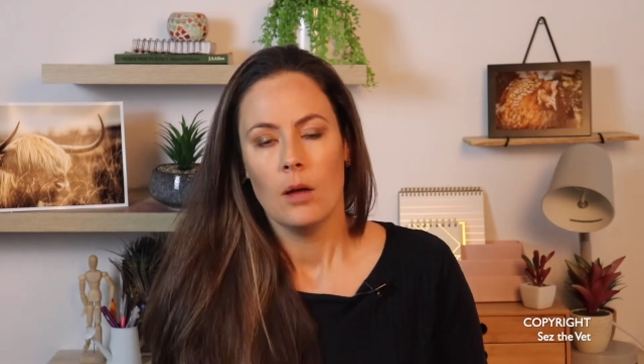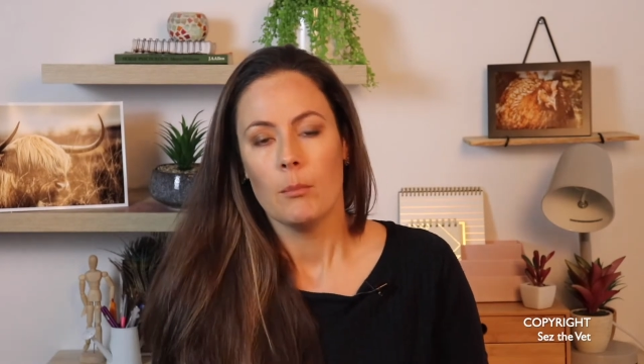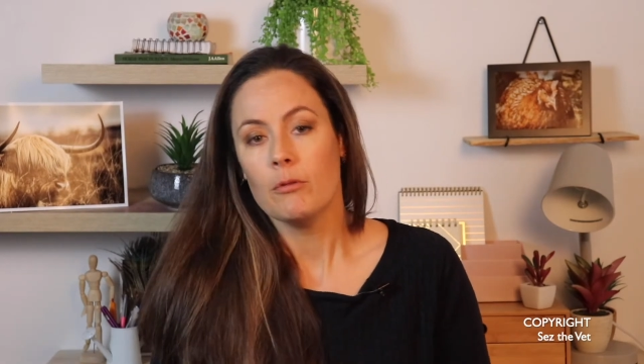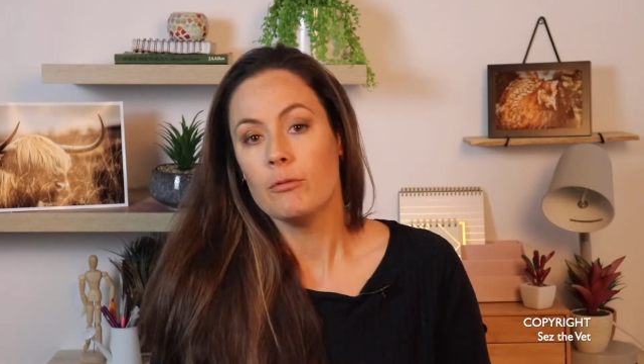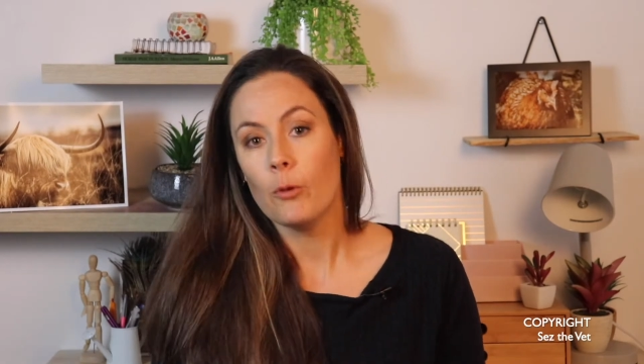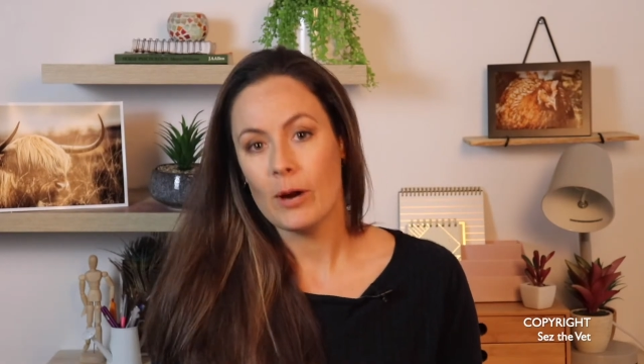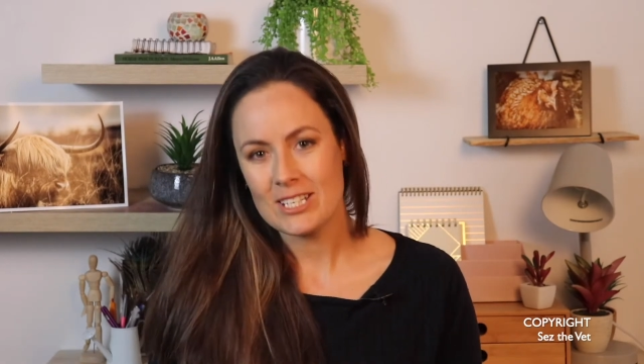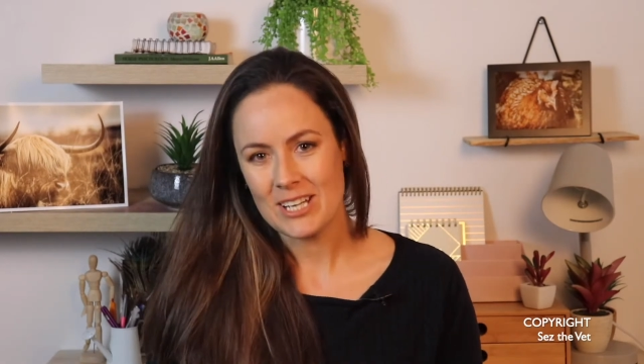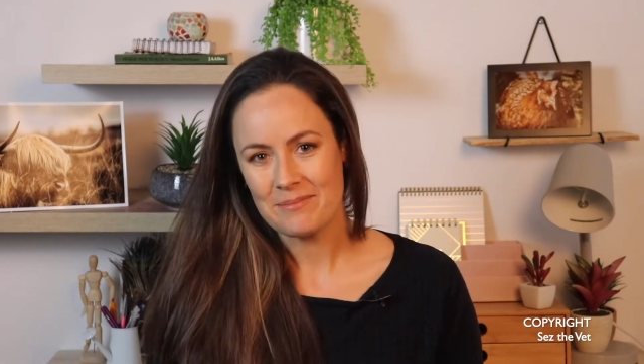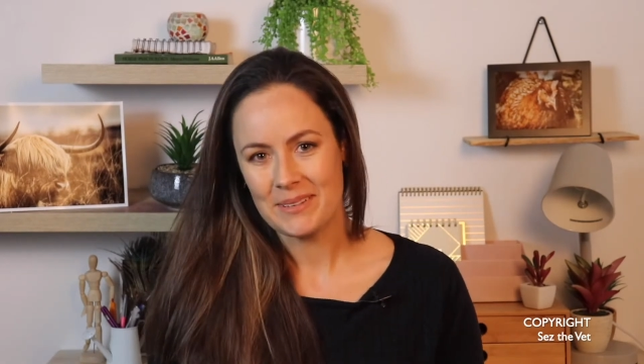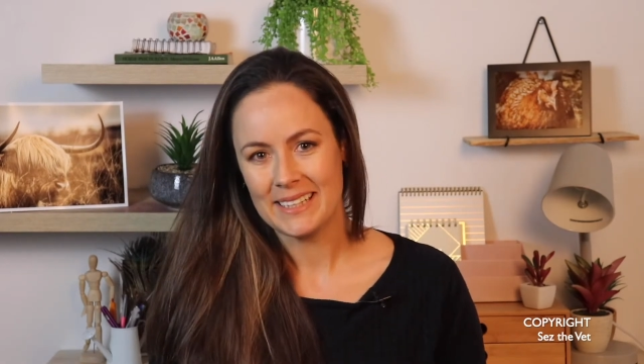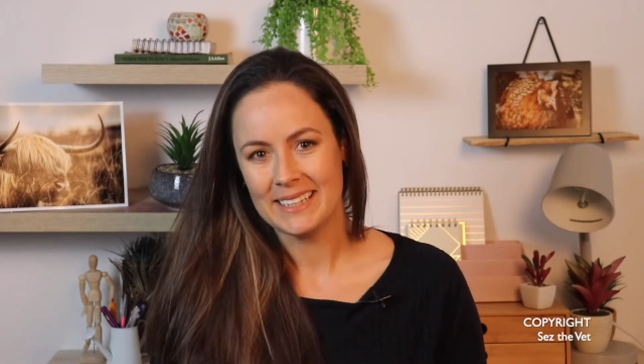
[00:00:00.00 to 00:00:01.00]
Before I
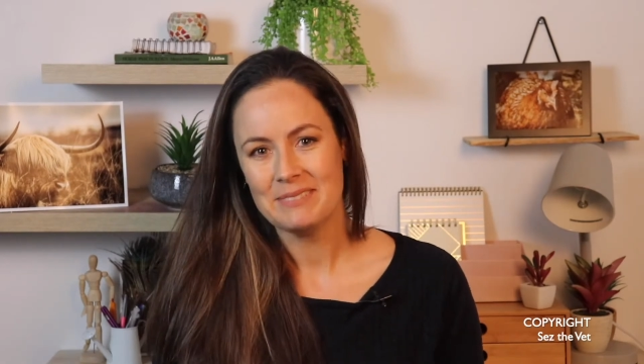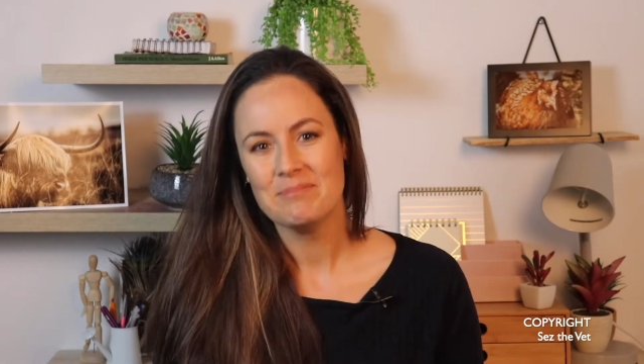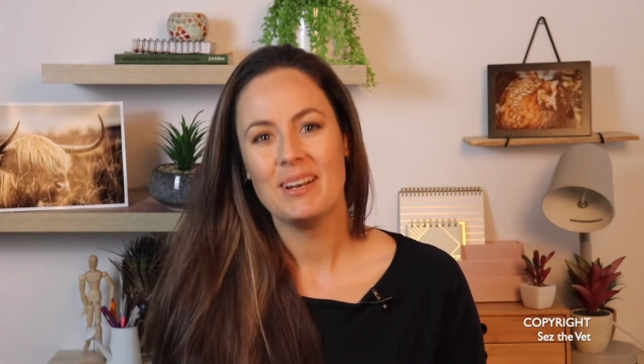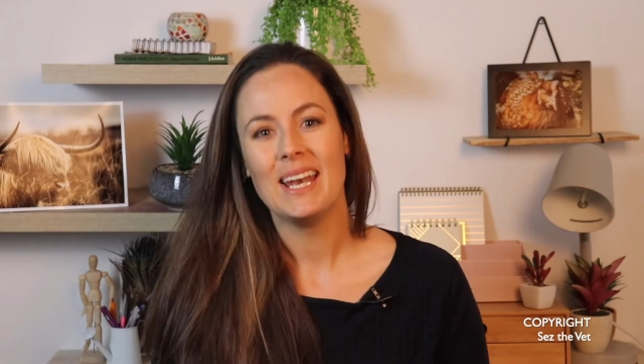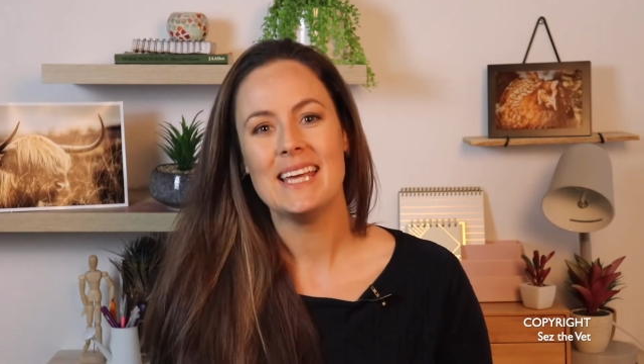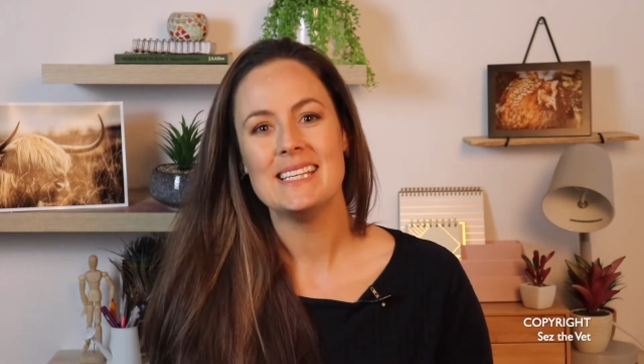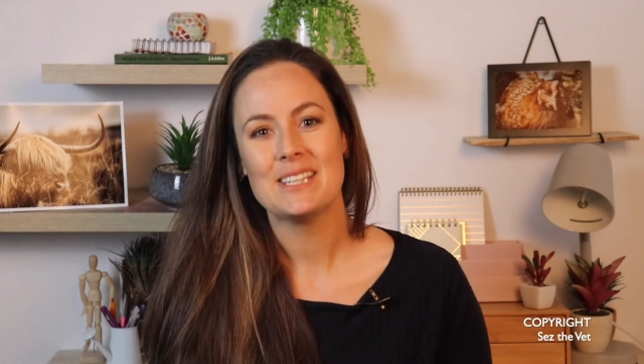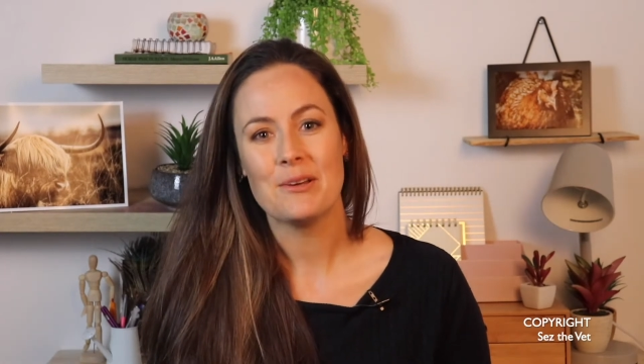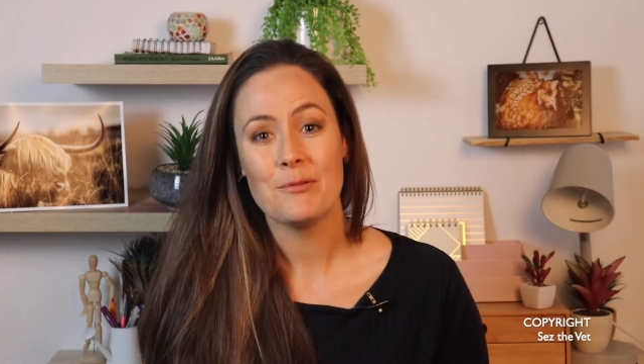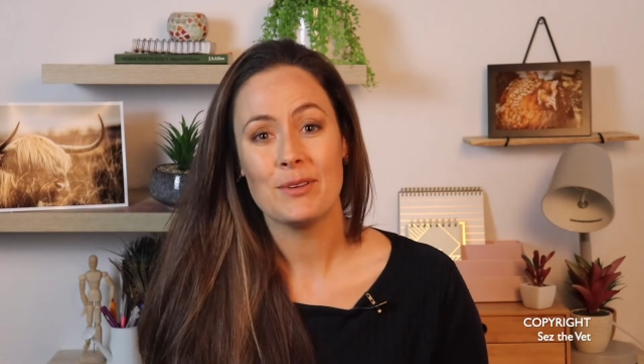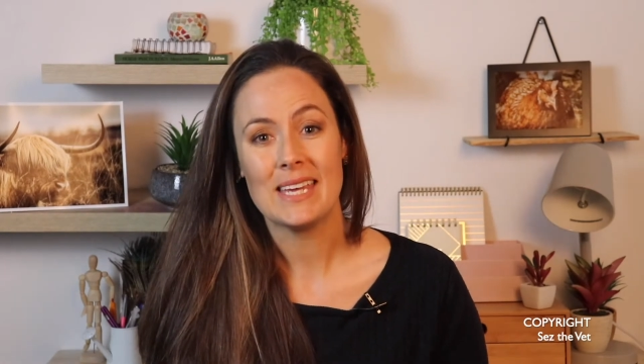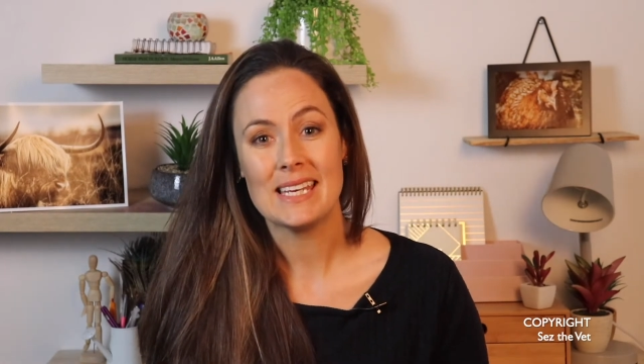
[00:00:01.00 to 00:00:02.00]
jump in, please
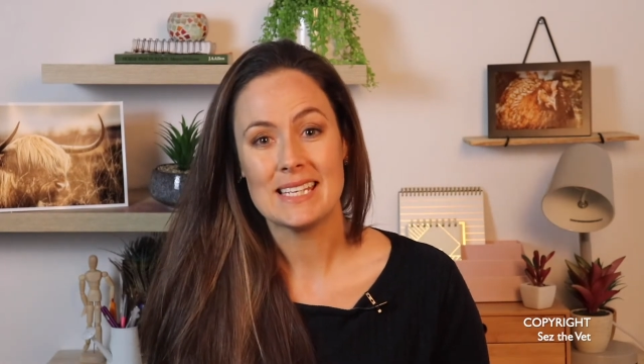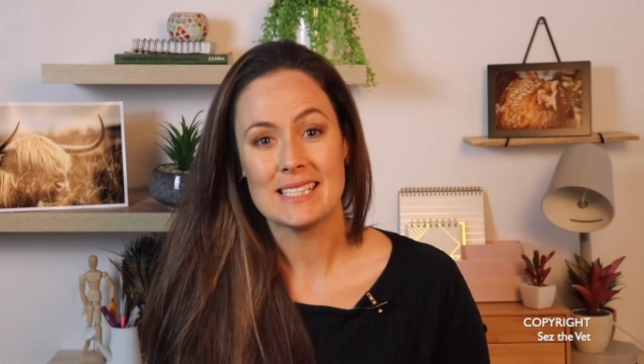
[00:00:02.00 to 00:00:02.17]
don't forget to